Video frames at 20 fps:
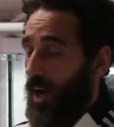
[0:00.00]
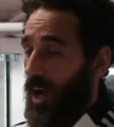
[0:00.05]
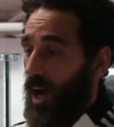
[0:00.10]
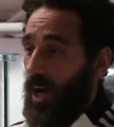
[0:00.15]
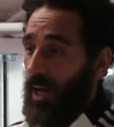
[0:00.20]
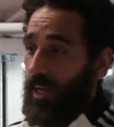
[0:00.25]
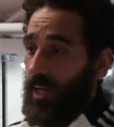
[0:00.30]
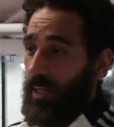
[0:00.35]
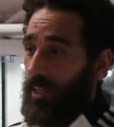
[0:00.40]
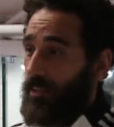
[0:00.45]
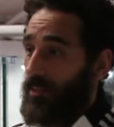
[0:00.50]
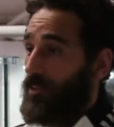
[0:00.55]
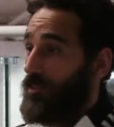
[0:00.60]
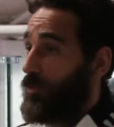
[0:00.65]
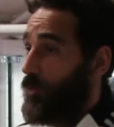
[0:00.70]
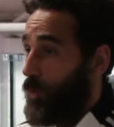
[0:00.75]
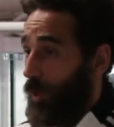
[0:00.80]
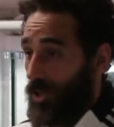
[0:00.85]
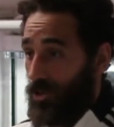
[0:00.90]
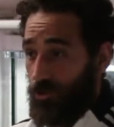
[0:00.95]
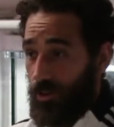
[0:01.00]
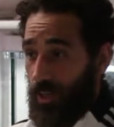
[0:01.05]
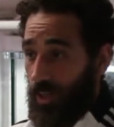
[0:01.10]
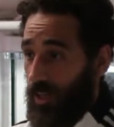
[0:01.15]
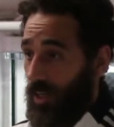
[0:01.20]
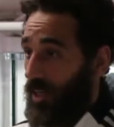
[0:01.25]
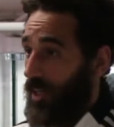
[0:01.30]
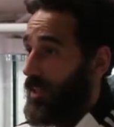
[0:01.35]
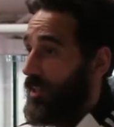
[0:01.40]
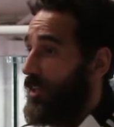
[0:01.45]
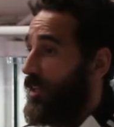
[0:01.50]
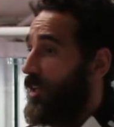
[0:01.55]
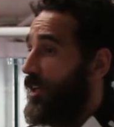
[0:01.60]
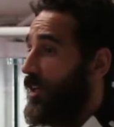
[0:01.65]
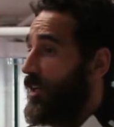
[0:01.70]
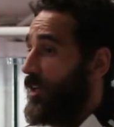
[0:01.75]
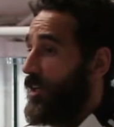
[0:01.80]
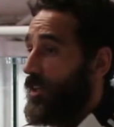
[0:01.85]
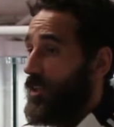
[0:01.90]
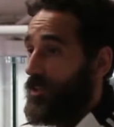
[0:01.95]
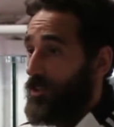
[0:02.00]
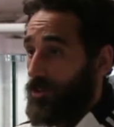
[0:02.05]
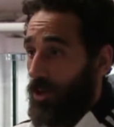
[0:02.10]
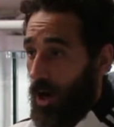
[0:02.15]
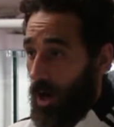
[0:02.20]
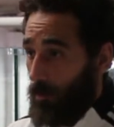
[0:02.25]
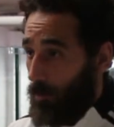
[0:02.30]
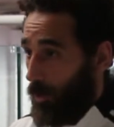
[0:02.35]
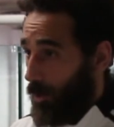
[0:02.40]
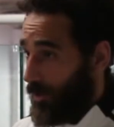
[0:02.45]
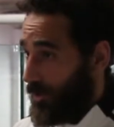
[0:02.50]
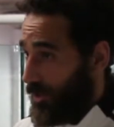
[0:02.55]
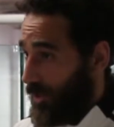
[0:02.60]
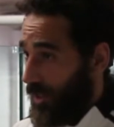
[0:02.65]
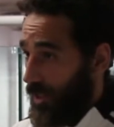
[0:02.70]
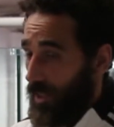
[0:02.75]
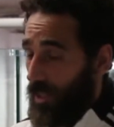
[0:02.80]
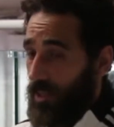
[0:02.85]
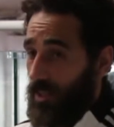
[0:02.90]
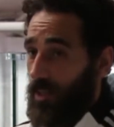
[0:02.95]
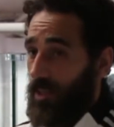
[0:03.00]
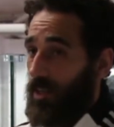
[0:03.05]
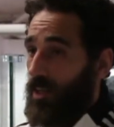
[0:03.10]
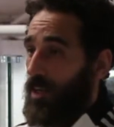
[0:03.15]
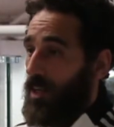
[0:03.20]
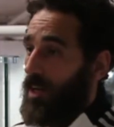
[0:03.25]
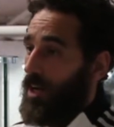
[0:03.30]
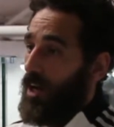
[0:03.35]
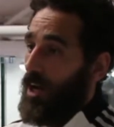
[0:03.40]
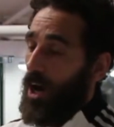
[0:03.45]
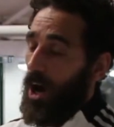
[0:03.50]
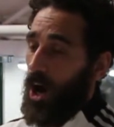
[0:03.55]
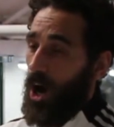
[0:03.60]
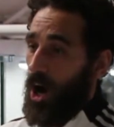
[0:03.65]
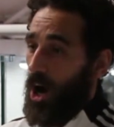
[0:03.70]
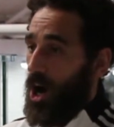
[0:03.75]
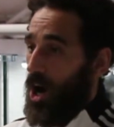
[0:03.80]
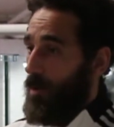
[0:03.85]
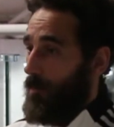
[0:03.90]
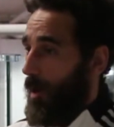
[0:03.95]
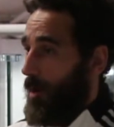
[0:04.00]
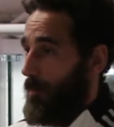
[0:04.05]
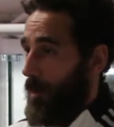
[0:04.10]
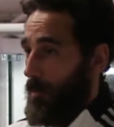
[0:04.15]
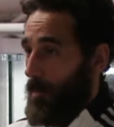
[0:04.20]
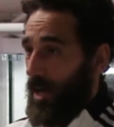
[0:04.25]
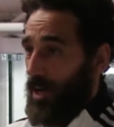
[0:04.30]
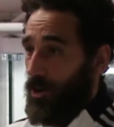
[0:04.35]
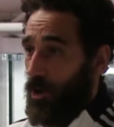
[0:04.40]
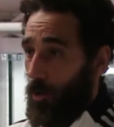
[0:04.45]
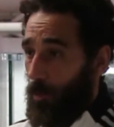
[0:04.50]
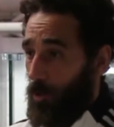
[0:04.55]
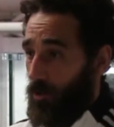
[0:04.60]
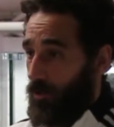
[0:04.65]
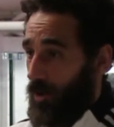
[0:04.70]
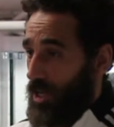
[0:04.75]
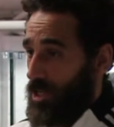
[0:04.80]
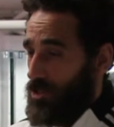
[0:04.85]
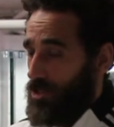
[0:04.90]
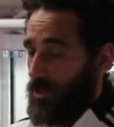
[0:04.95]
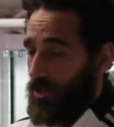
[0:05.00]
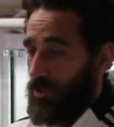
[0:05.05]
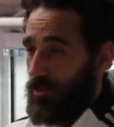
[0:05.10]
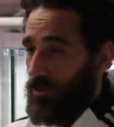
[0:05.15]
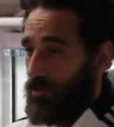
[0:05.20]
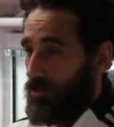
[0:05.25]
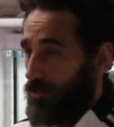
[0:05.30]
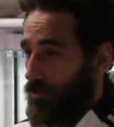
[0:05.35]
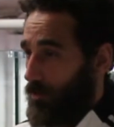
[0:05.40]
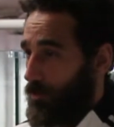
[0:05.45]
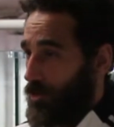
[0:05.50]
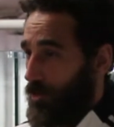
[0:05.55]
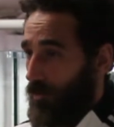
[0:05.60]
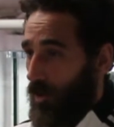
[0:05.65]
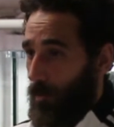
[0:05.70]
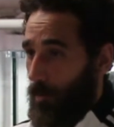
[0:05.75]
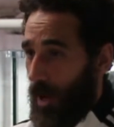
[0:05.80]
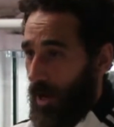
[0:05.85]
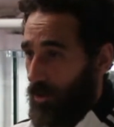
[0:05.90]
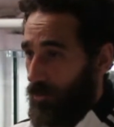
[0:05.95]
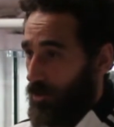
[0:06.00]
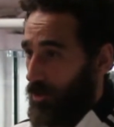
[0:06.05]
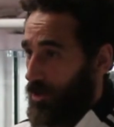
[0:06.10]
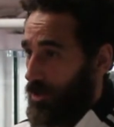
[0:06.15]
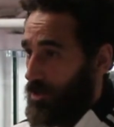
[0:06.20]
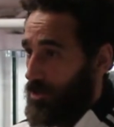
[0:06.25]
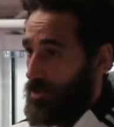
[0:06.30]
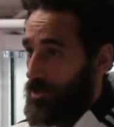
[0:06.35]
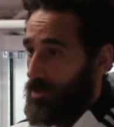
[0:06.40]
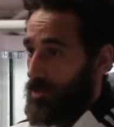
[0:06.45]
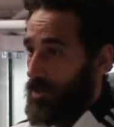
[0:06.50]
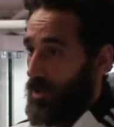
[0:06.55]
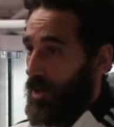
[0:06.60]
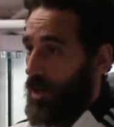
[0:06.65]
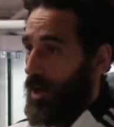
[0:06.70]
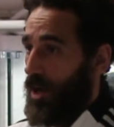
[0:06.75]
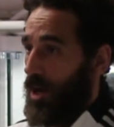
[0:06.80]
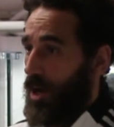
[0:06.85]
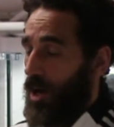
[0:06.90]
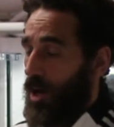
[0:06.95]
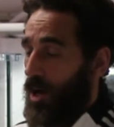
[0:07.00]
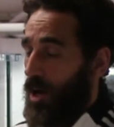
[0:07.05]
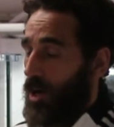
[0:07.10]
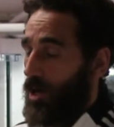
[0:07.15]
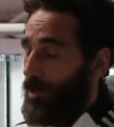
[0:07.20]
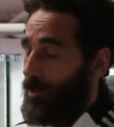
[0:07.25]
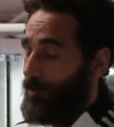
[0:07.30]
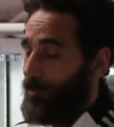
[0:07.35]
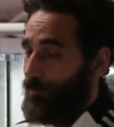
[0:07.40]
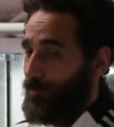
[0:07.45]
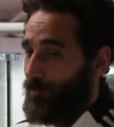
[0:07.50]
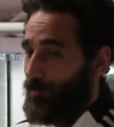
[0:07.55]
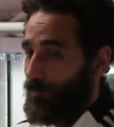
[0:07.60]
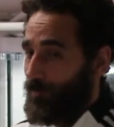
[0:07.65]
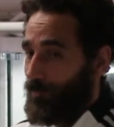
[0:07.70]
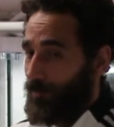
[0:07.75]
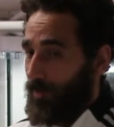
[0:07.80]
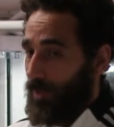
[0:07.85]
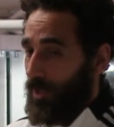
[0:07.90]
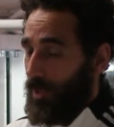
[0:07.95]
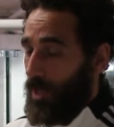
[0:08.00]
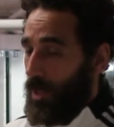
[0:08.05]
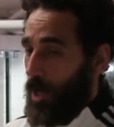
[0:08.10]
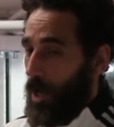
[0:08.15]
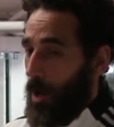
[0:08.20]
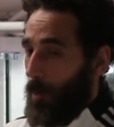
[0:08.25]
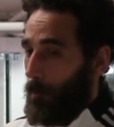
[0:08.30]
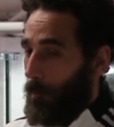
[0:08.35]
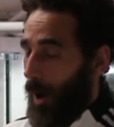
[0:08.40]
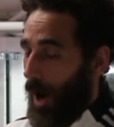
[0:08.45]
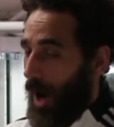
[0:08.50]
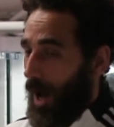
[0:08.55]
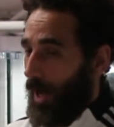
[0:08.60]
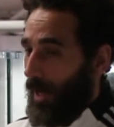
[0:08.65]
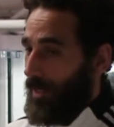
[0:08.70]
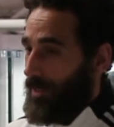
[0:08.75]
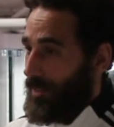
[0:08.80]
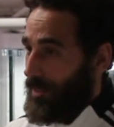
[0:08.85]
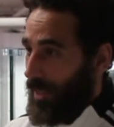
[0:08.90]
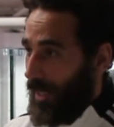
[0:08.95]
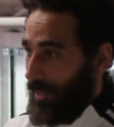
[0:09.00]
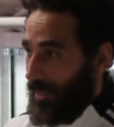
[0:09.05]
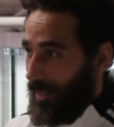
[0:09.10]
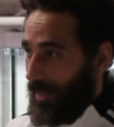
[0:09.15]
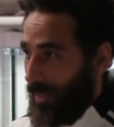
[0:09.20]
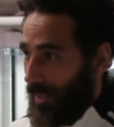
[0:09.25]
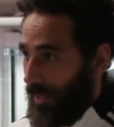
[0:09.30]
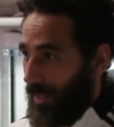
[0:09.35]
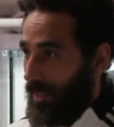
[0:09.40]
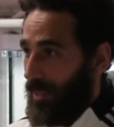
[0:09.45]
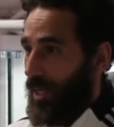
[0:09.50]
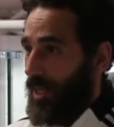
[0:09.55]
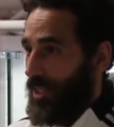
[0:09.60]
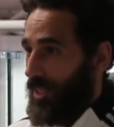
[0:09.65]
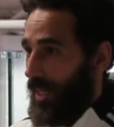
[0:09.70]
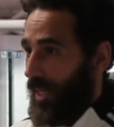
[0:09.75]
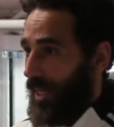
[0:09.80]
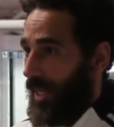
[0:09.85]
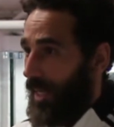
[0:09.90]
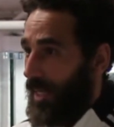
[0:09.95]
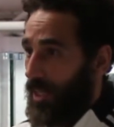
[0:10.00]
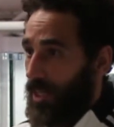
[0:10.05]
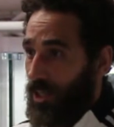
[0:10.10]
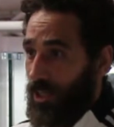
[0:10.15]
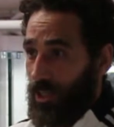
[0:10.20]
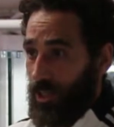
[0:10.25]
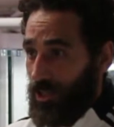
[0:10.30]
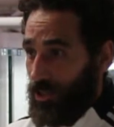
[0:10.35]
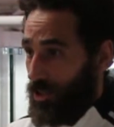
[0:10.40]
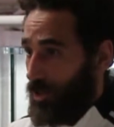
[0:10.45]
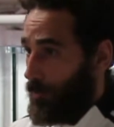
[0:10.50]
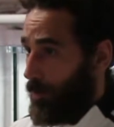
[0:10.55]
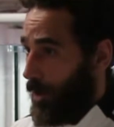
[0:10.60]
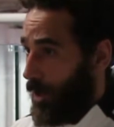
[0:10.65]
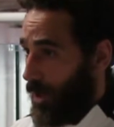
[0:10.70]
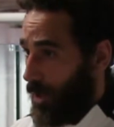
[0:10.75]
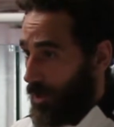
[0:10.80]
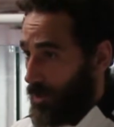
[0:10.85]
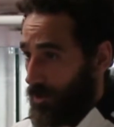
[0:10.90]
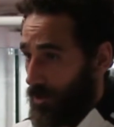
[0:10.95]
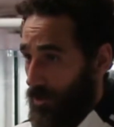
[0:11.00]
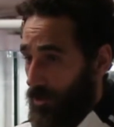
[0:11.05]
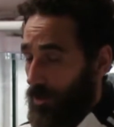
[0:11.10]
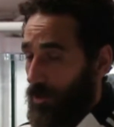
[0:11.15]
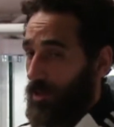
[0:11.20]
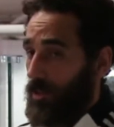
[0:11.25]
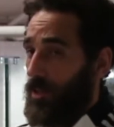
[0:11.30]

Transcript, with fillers: I quit drinking started boxing. Uh, my mum had an operation to remove her pancreas, um, but sadly, a year later, she passed.